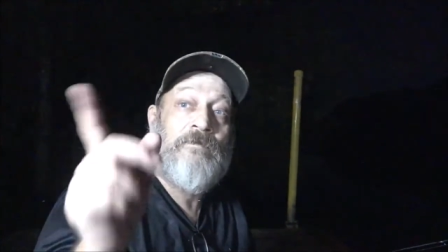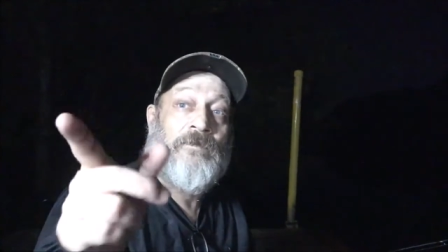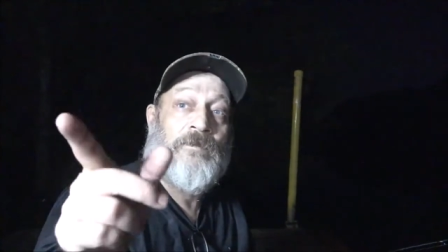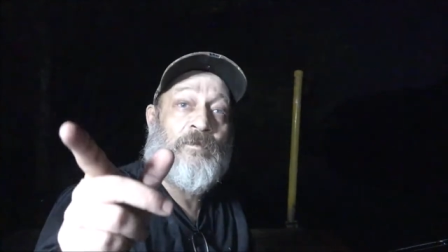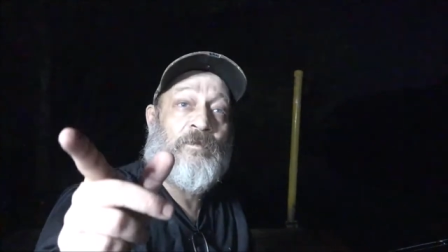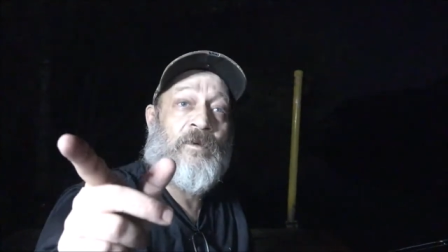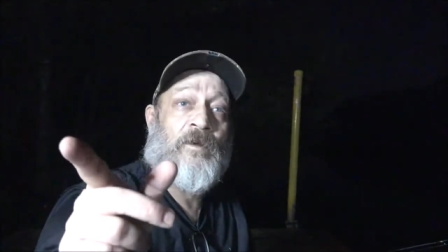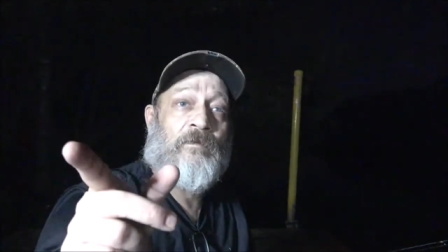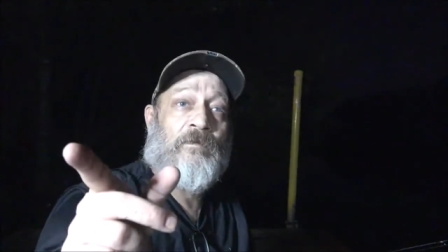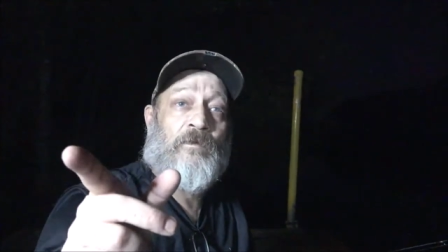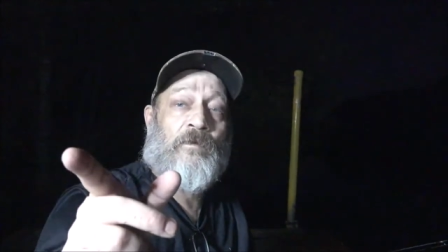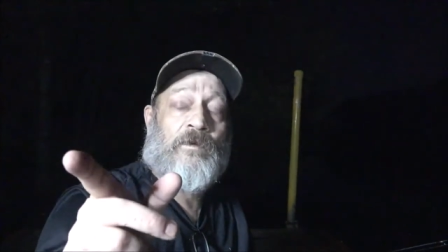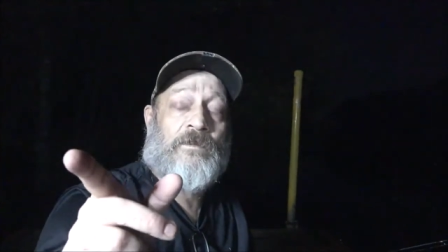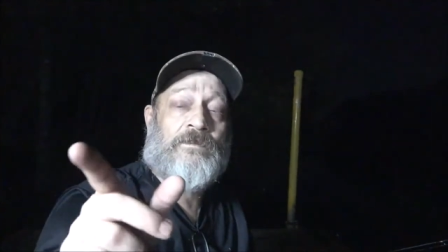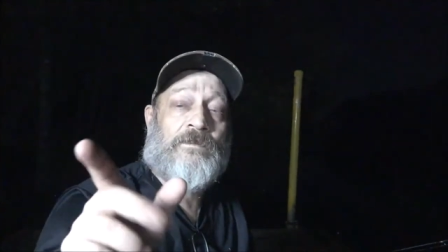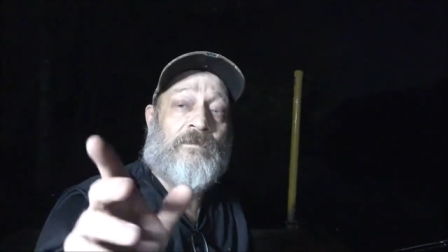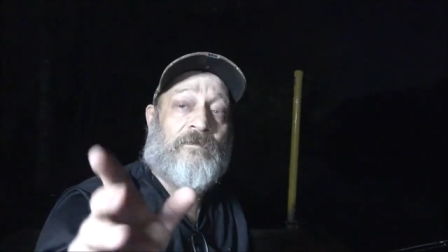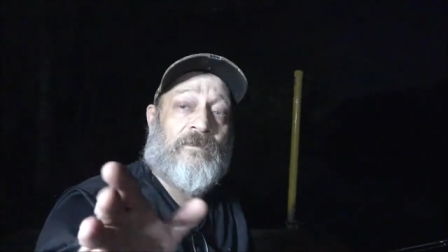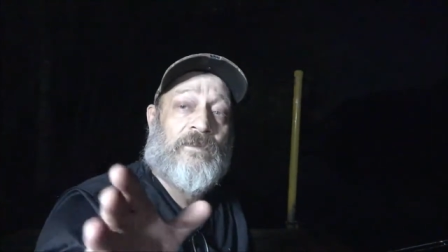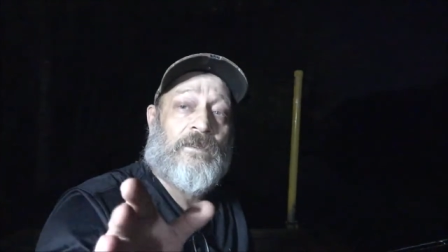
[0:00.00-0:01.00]
You'll probably
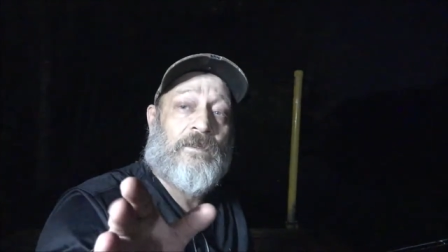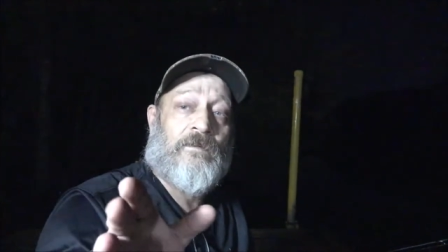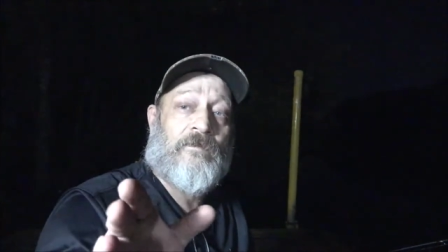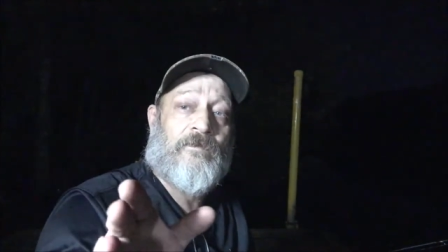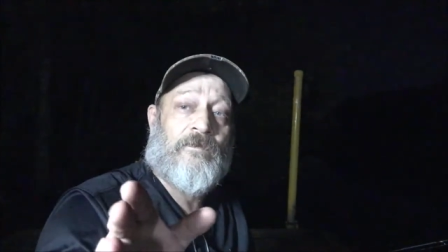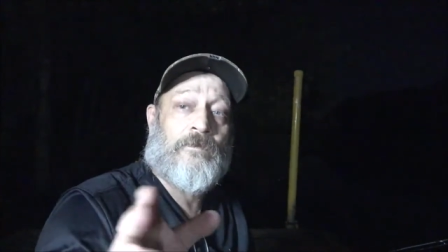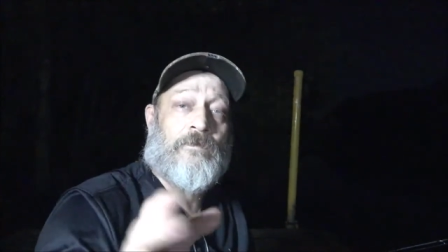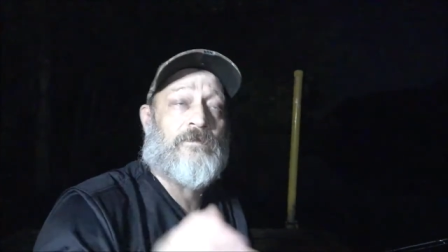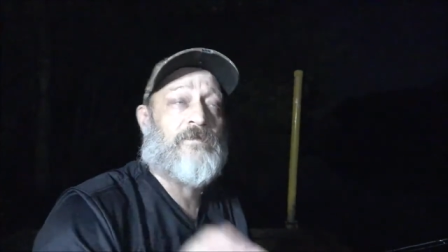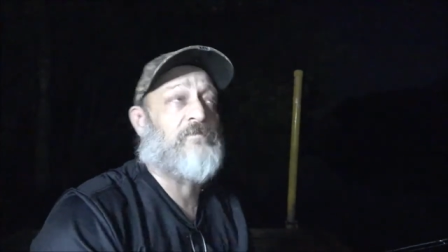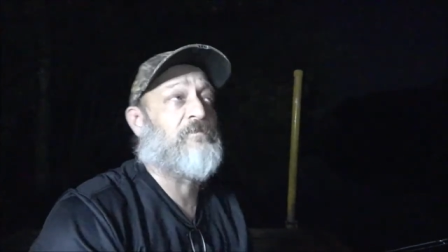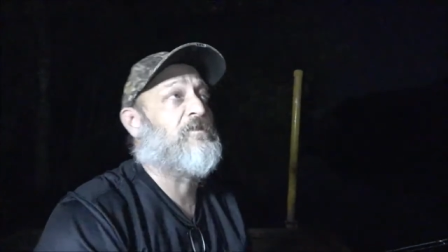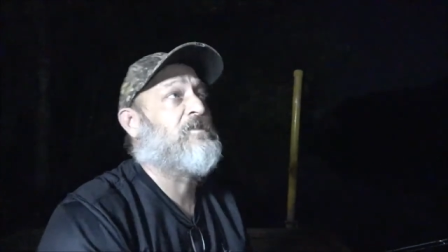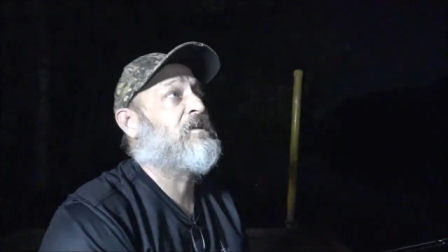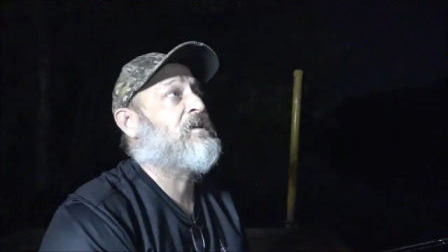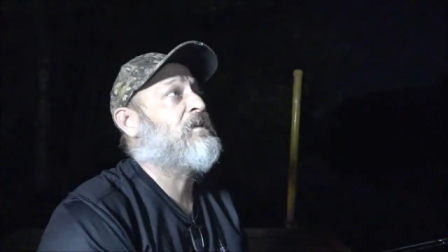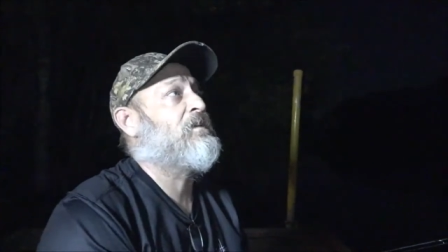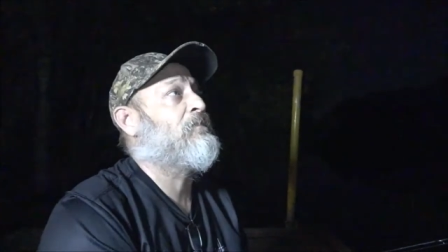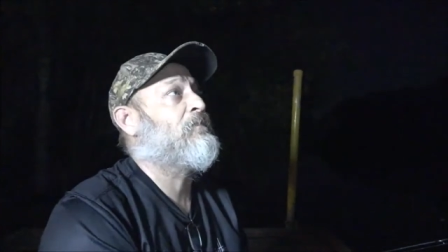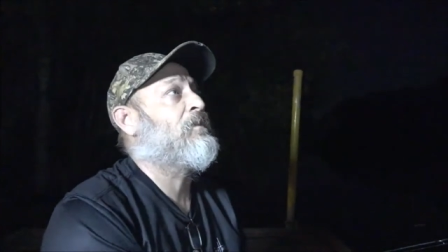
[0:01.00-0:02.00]
watch her video first, but
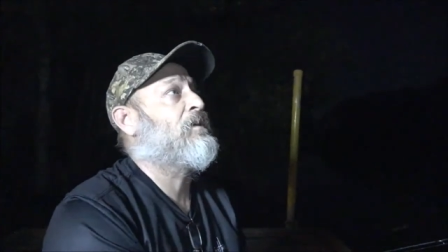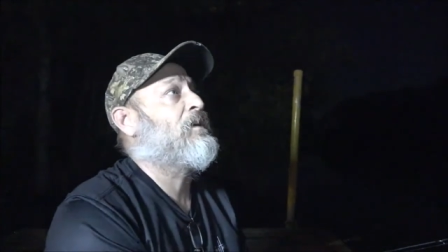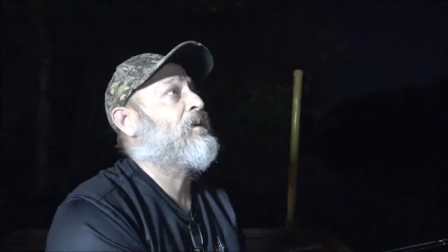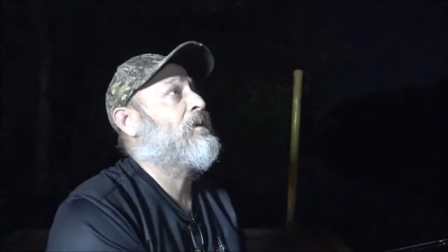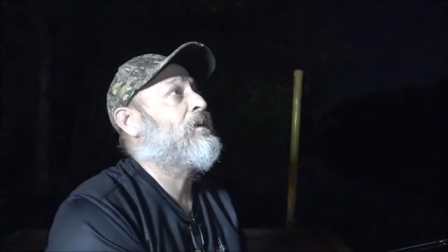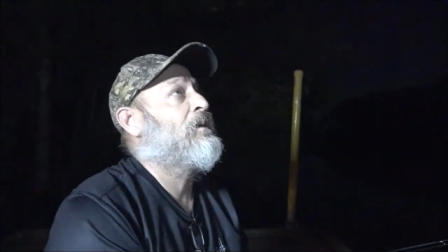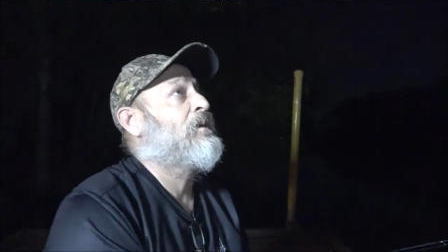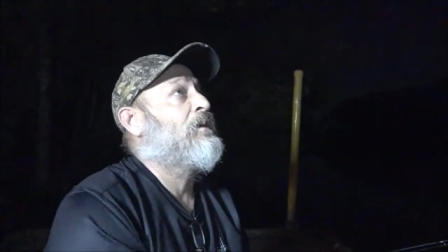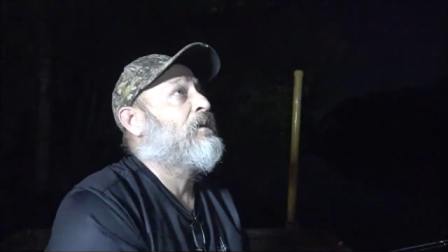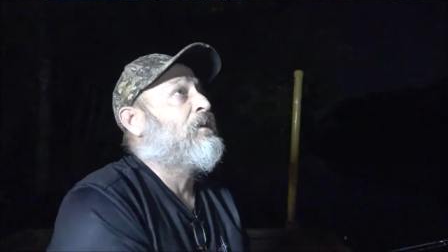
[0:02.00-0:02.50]
anyway,